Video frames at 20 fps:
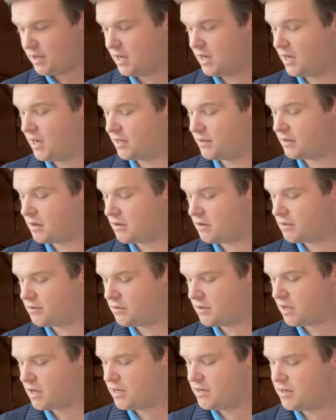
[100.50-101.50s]
And
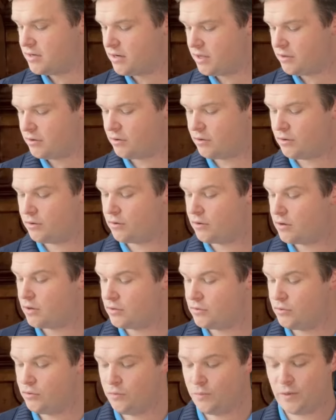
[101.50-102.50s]

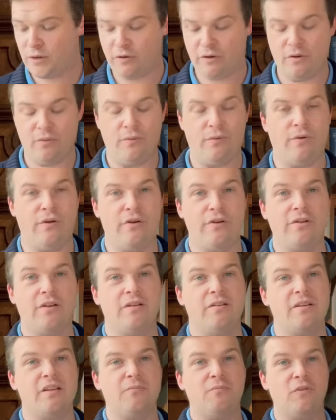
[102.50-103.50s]
another Newbery Award,
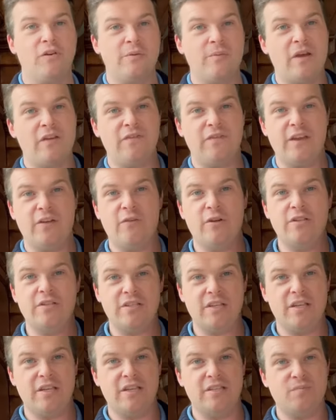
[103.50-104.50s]
one of my
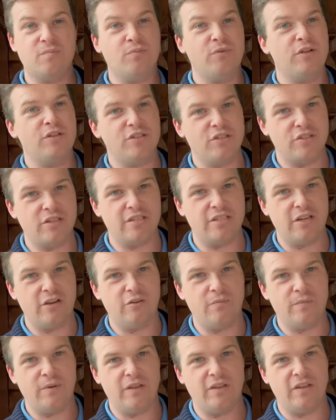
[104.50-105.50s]
favorites, is Bridge to
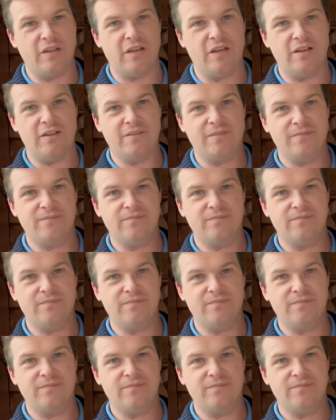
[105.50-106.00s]
Terabithia.